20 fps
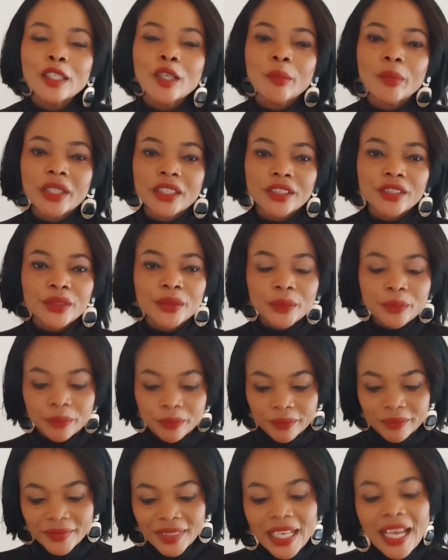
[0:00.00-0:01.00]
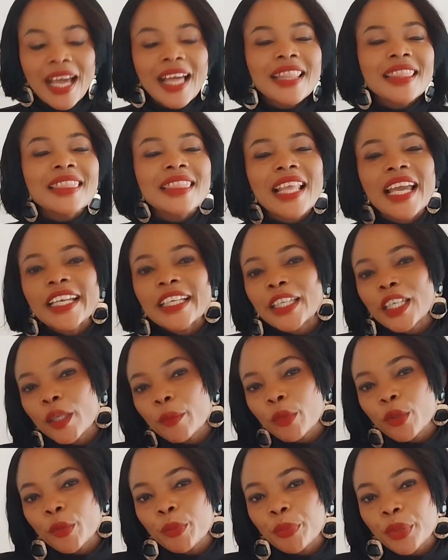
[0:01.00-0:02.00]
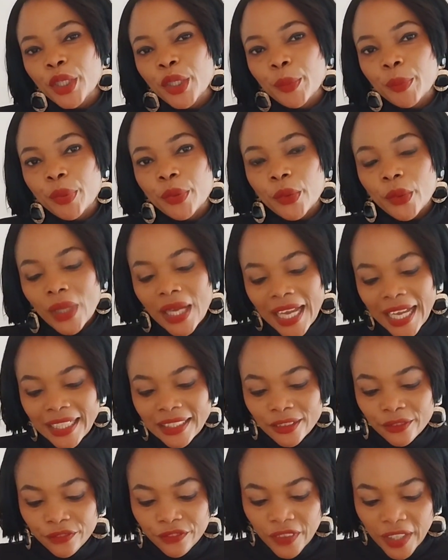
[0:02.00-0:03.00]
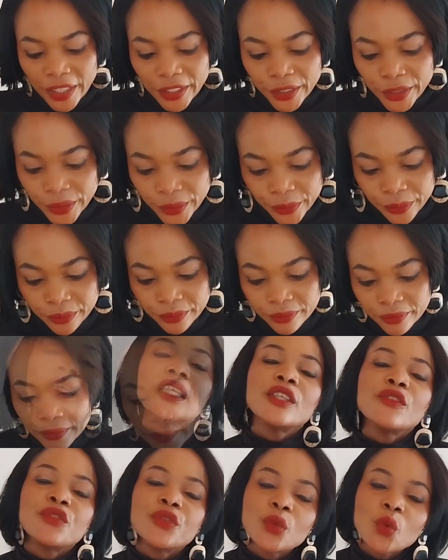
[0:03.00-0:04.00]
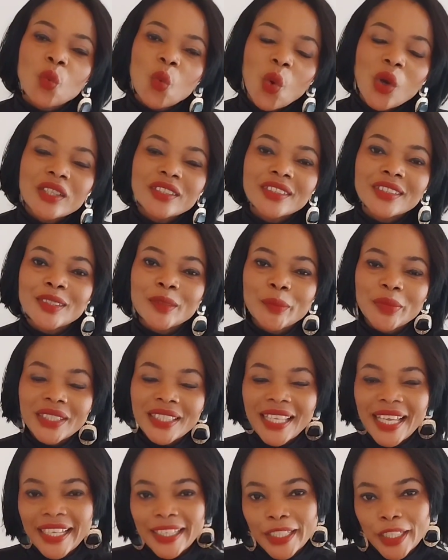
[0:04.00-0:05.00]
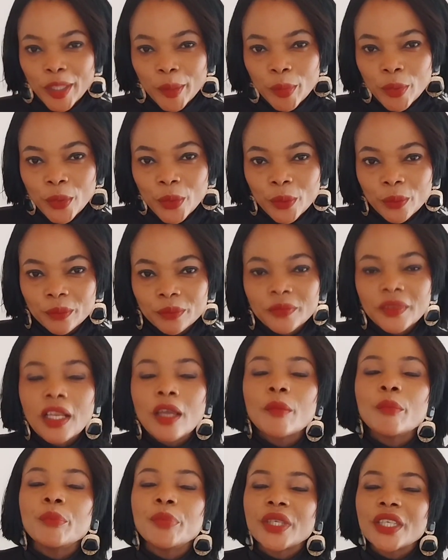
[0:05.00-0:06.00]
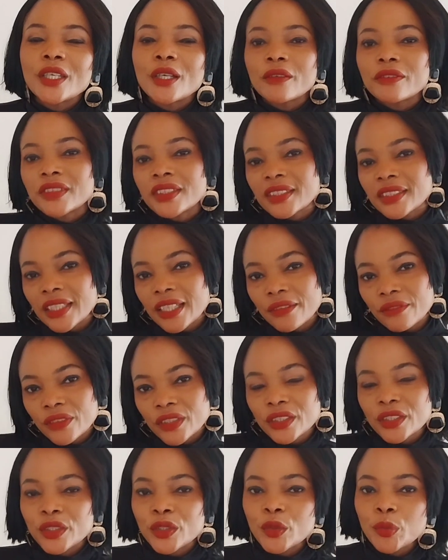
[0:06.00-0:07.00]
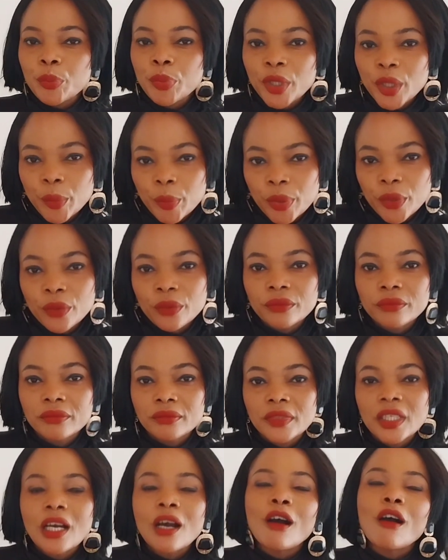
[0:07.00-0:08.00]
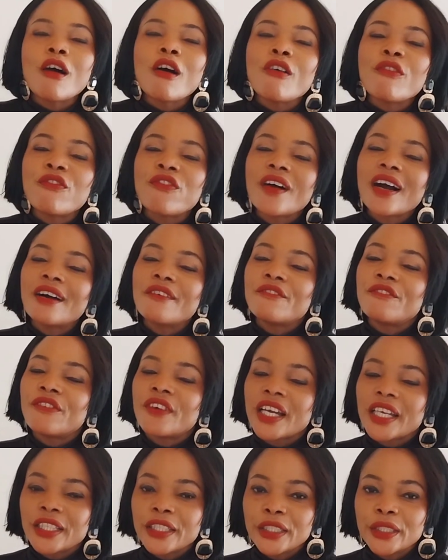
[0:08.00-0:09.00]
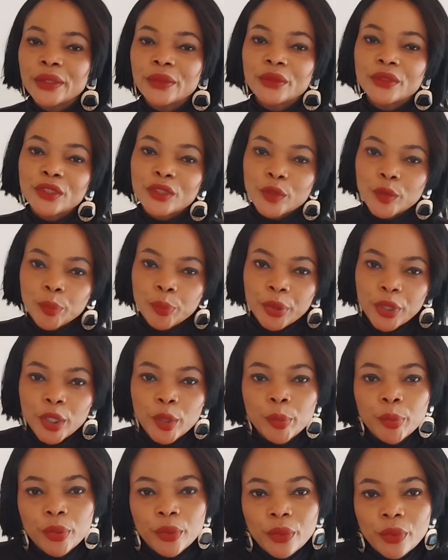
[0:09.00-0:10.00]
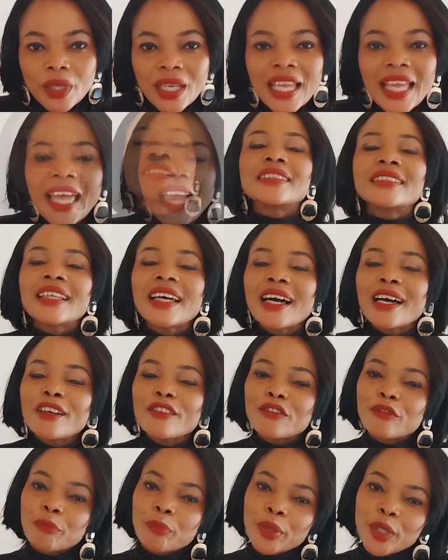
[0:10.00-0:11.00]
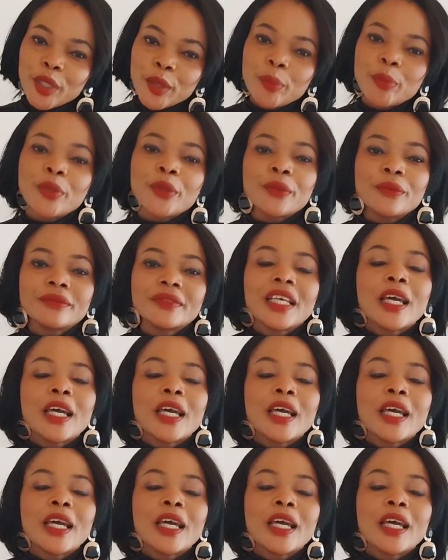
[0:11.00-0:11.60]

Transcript: Number two, likable people add value. If you want to be likable, be of service to people, offer value to people, serve people,